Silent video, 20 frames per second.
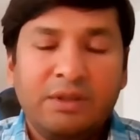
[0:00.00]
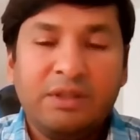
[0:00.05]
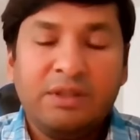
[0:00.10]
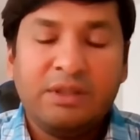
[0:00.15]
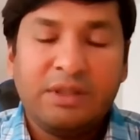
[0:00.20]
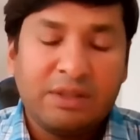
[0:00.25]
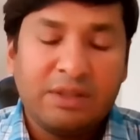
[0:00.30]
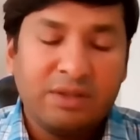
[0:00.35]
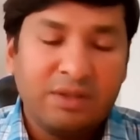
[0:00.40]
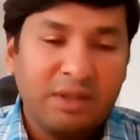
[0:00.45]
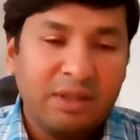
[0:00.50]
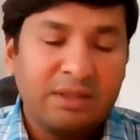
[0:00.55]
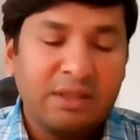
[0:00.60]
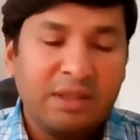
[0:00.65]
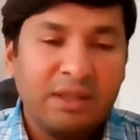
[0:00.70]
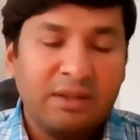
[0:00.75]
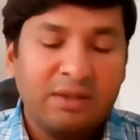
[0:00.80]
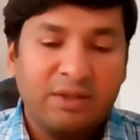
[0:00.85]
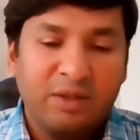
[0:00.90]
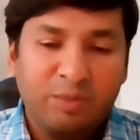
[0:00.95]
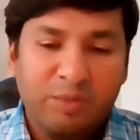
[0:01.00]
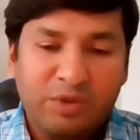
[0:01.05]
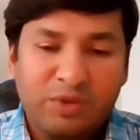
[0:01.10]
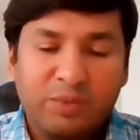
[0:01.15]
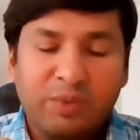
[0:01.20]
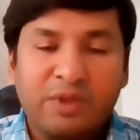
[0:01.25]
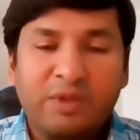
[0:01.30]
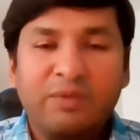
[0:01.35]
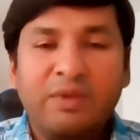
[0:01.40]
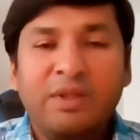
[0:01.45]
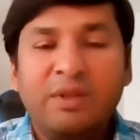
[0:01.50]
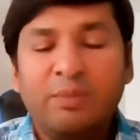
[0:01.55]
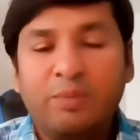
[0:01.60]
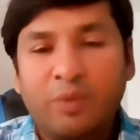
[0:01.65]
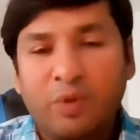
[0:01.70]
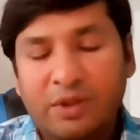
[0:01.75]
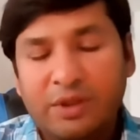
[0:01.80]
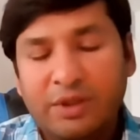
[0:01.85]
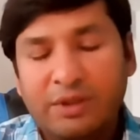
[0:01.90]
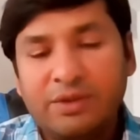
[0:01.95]
This Sajjana Sangatyam is very, very
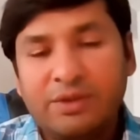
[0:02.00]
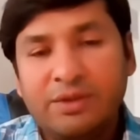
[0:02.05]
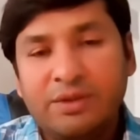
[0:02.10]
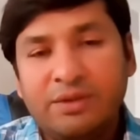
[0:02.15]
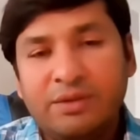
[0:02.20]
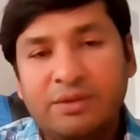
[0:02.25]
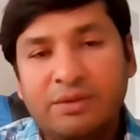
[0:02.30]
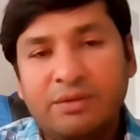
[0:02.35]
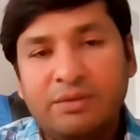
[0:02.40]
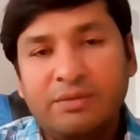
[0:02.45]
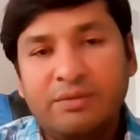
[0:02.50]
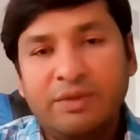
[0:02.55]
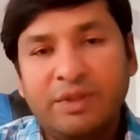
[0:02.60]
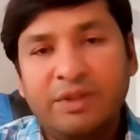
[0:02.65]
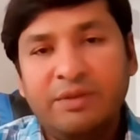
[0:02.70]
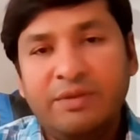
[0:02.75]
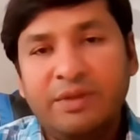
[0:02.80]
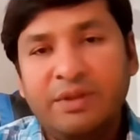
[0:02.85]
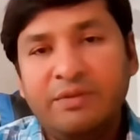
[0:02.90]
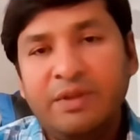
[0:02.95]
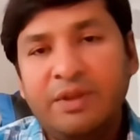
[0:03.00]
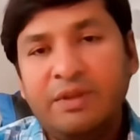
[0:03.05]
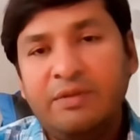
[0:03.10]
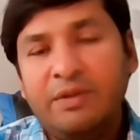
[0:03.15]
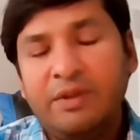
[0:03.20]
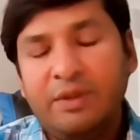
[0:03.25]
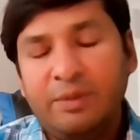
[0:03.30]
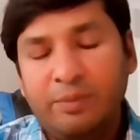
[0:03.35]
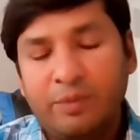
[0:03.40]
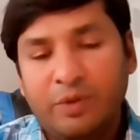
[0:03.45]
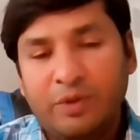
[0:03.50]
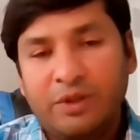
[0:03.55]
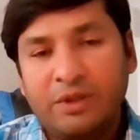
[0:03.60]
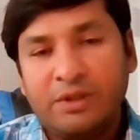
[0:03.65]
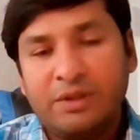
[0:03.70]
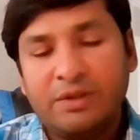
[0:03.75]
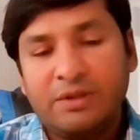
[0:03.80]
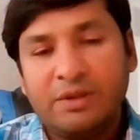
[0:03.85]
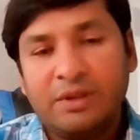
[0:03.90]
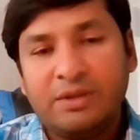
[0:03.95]
important. Very, very, very, very
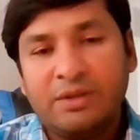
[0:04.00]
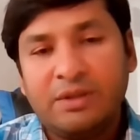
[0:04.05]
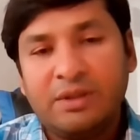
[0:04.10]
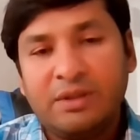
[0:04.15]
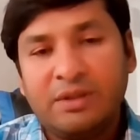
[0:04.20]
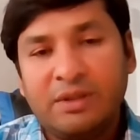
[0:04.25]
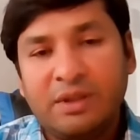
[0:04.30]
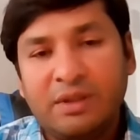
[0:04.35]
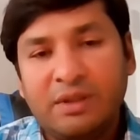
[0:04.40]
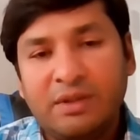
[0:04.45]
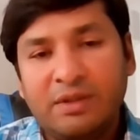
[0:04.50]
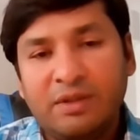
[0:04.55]
important. Sajjana